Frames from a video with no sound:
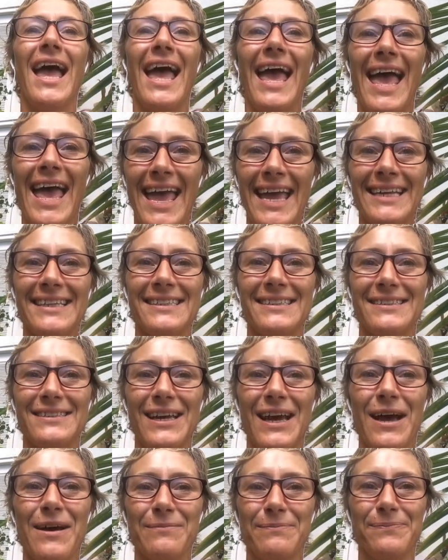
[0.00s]
And,
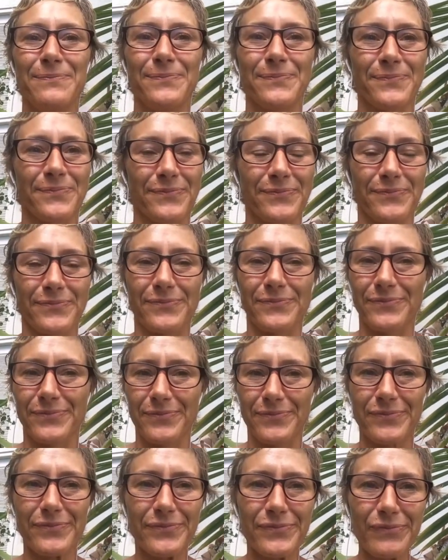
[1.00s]

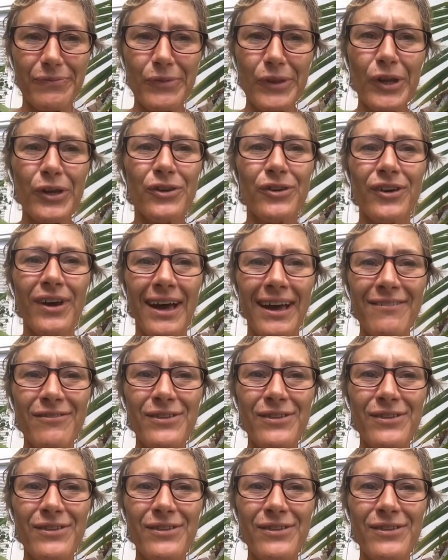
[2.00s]
I've